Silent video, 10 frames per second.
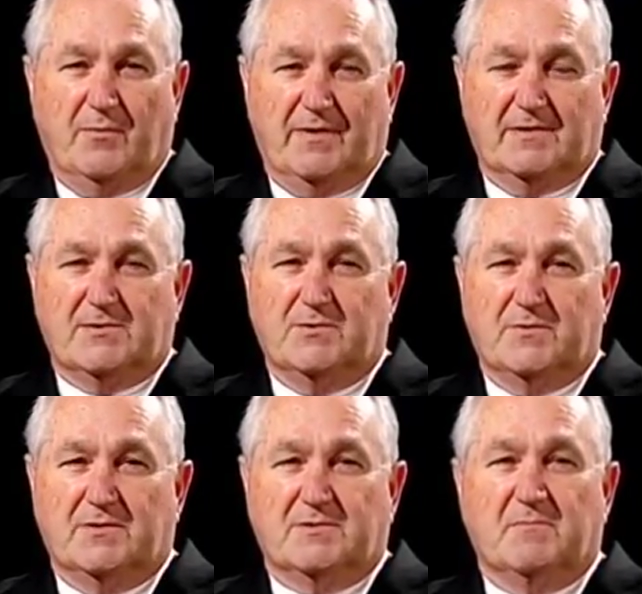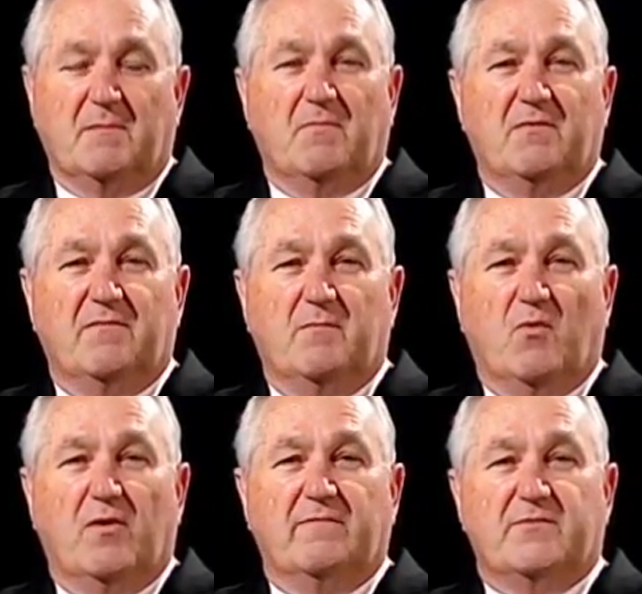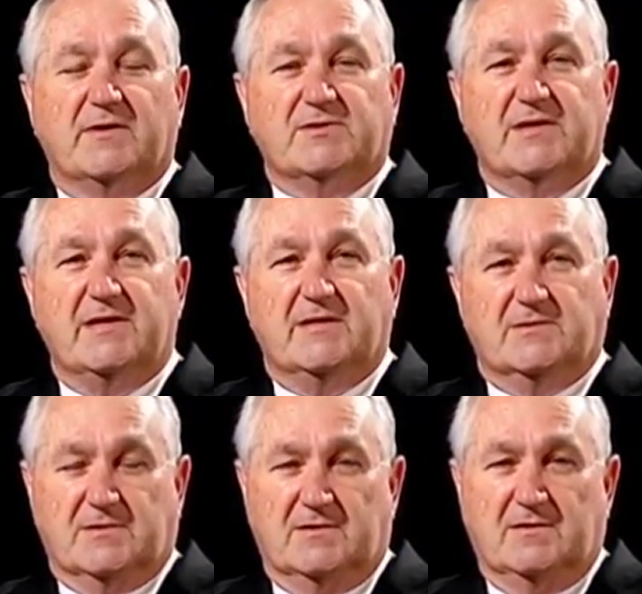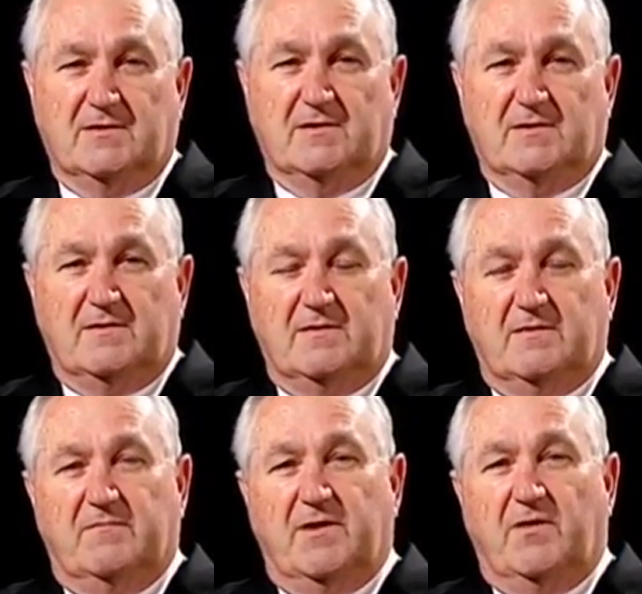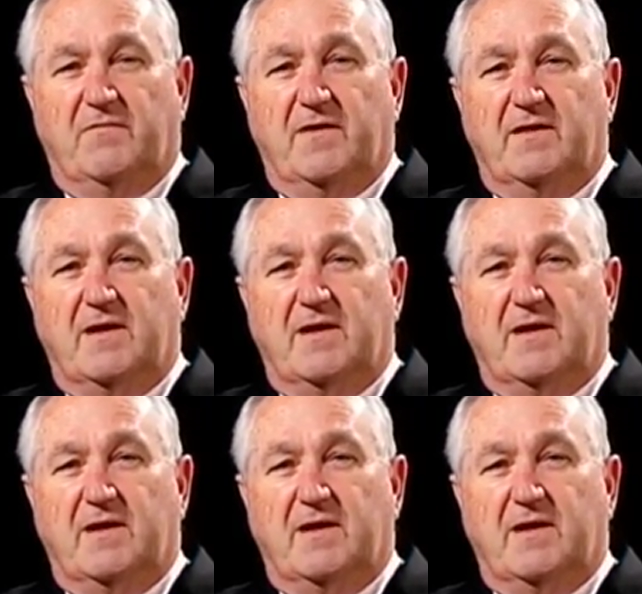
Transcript: with us, who is a member of the Board of Trustees of the Interfaith